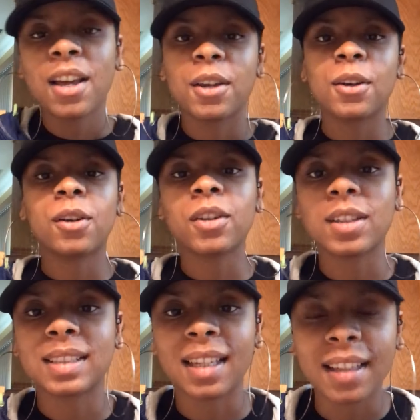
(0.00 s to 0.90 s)
Y'all
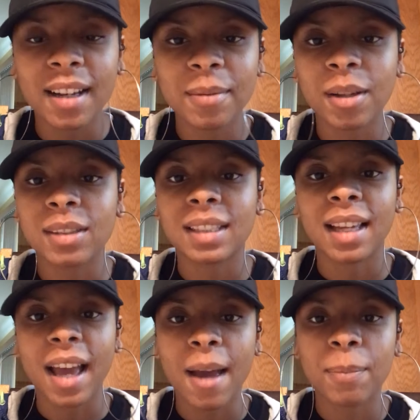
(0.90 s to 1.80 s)
stay up, y'all stay
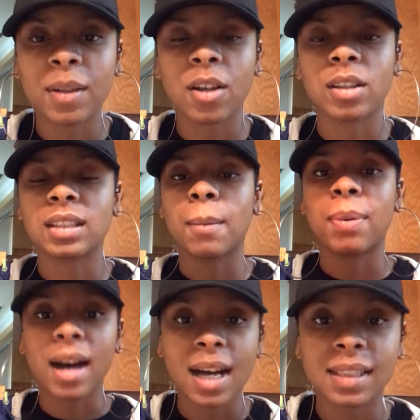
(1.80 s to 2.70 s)
happy, y'all stay
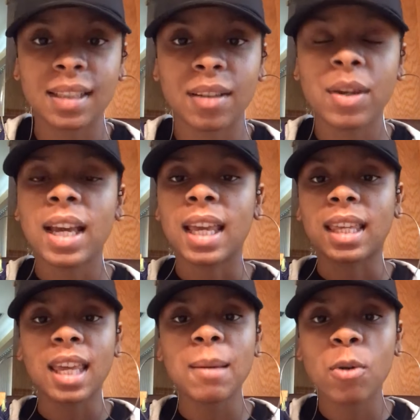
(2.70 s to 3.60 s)
positive, and
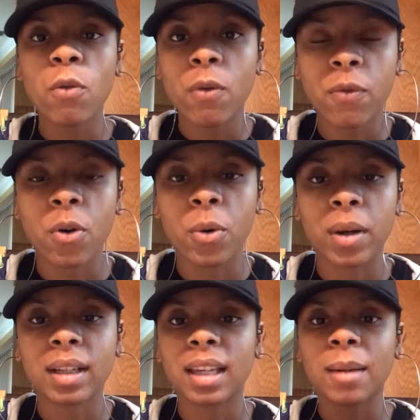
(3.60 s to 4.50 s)
keep moving
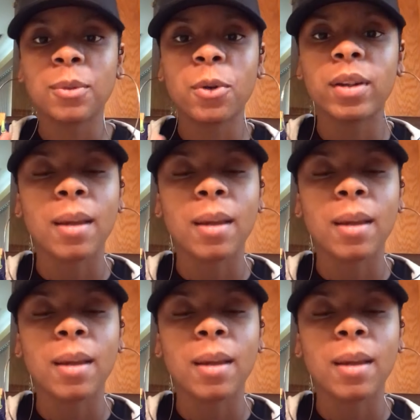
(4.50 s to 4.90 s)
forward. Keep doing